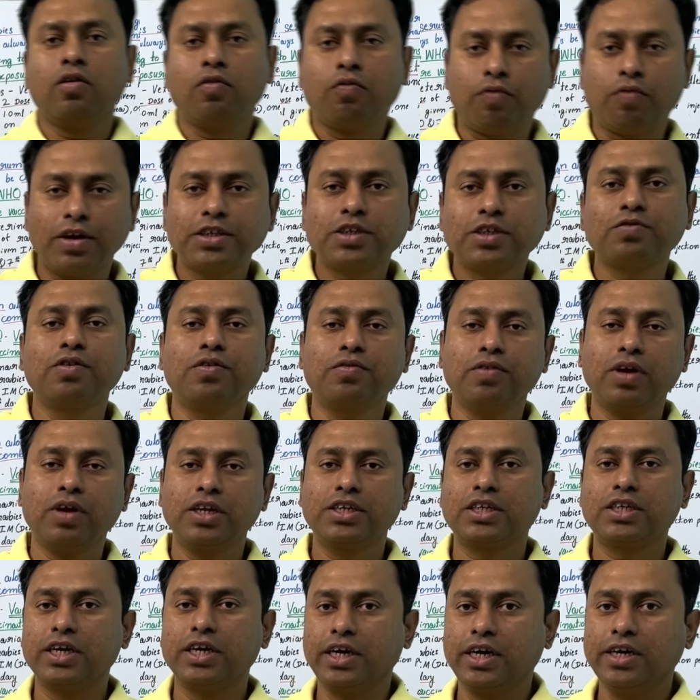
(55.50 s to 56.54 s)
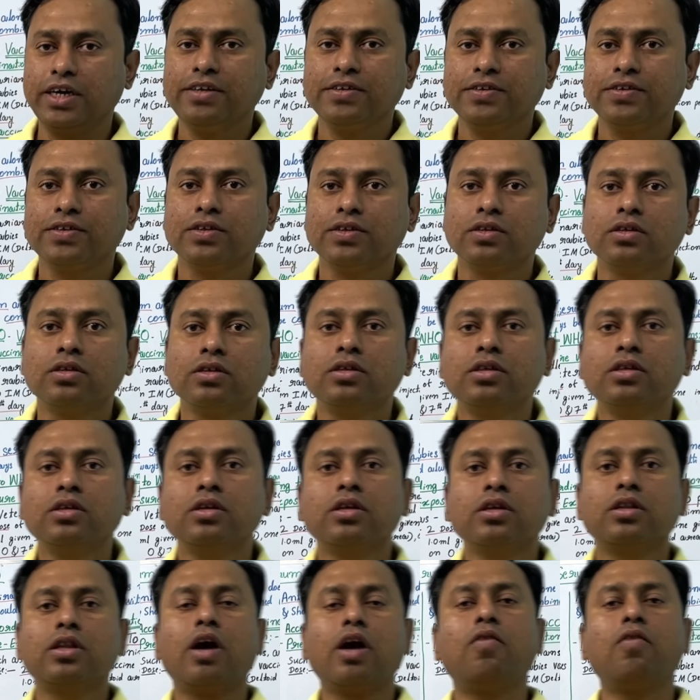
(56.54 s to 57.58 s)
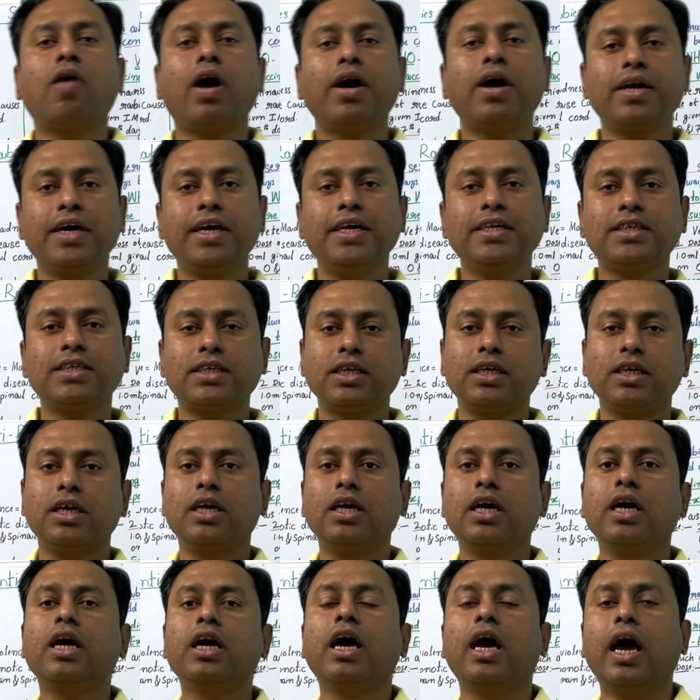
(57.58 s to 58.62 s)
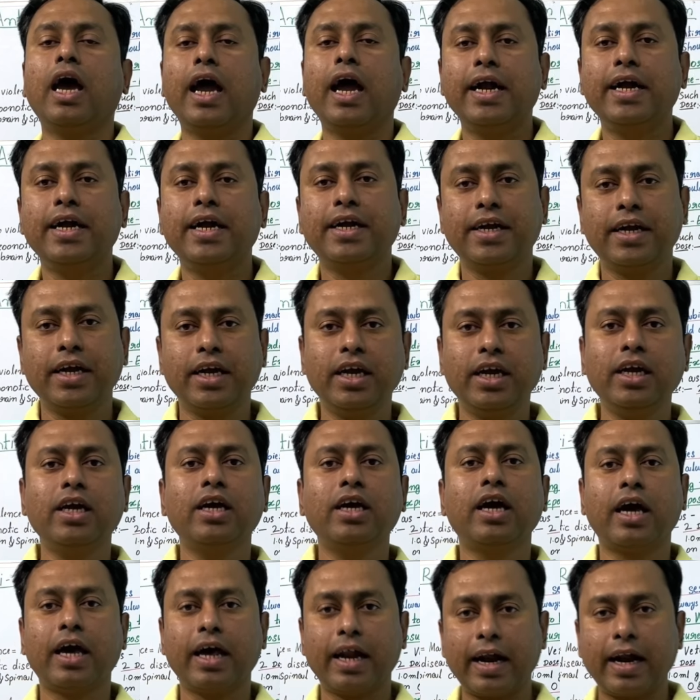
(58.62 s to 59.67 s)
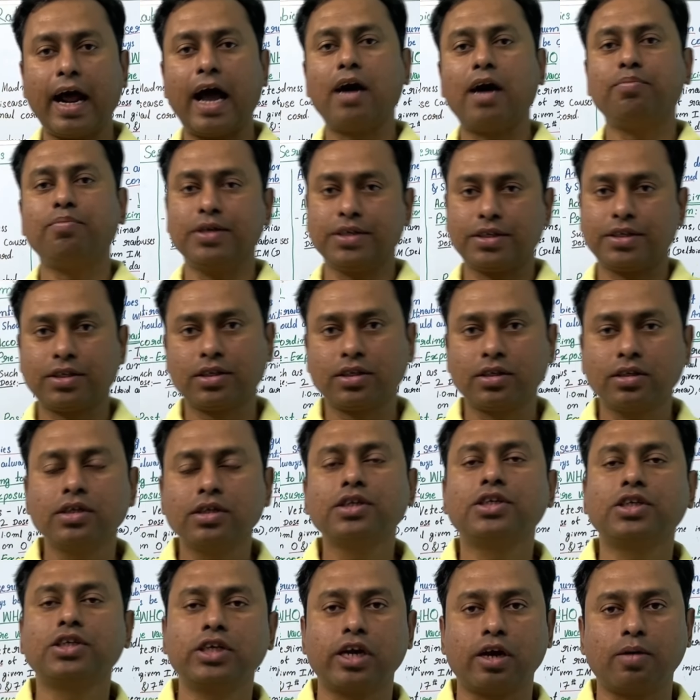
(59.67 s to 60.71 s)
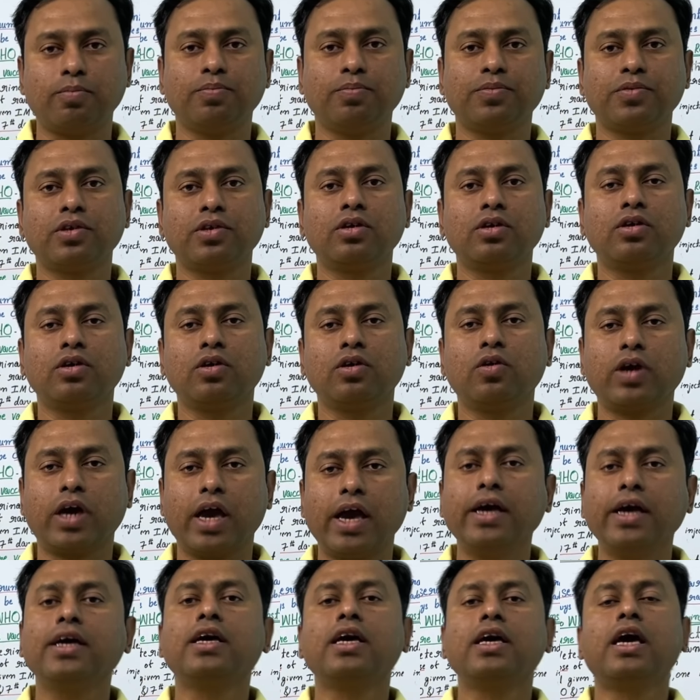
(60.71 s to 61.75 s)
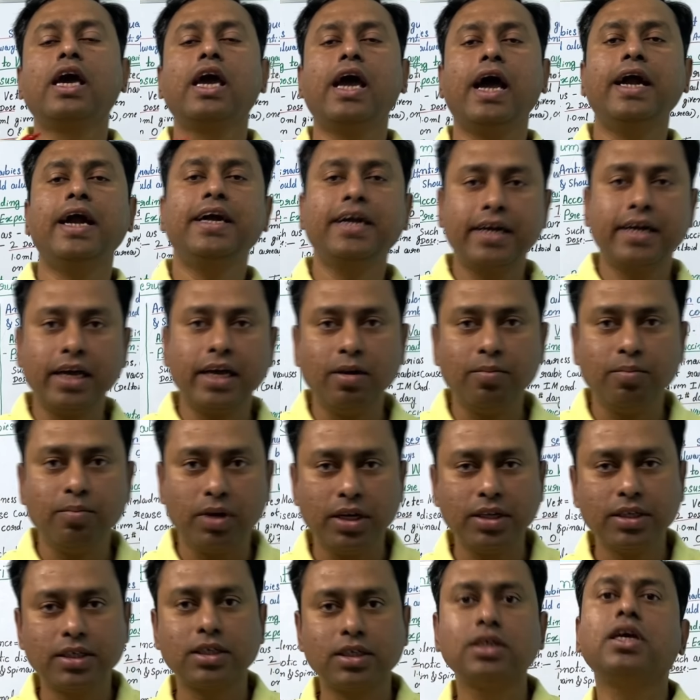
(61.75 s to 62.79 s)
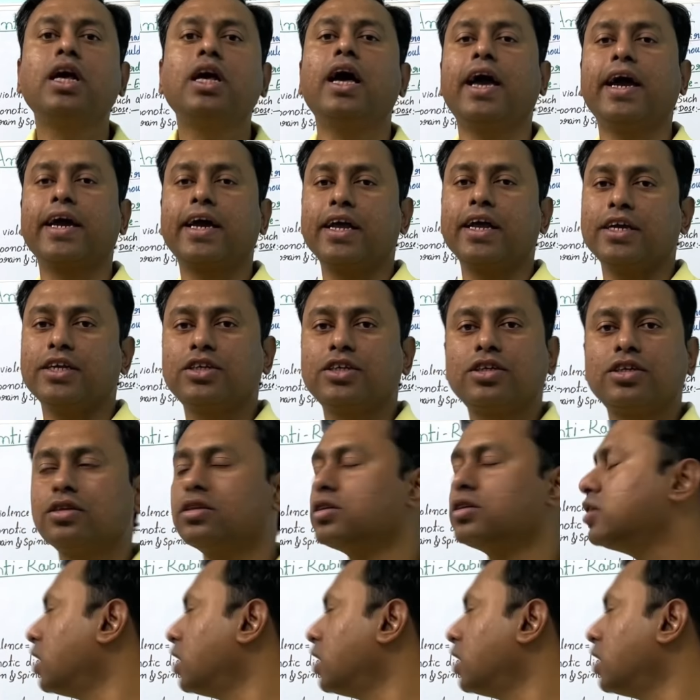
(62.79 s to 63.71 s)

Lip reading: First we will study the what is anti-rabies serum. Okay, anti means against,